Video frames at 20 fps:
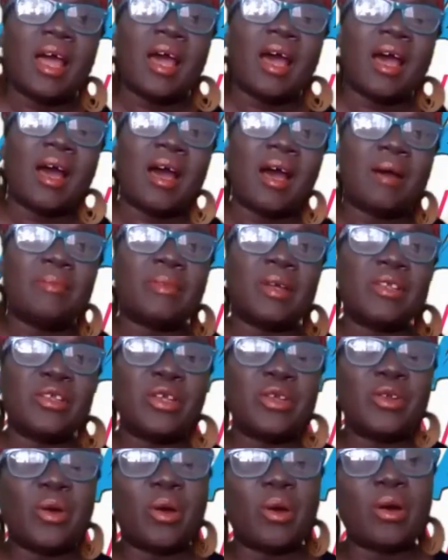
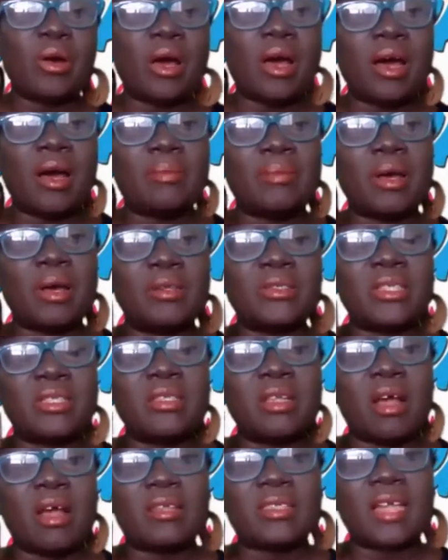us
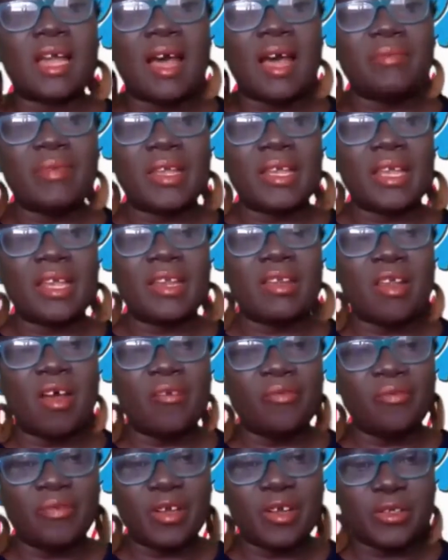not having
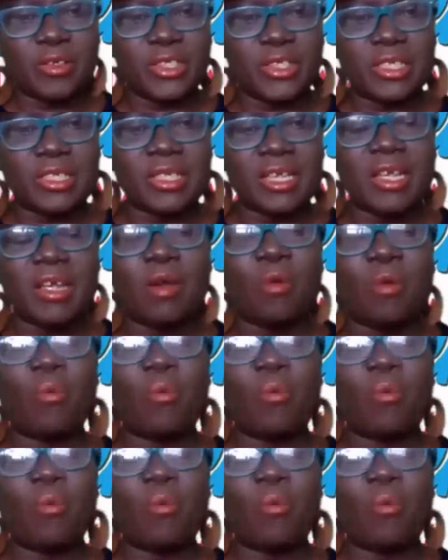enough nurses here,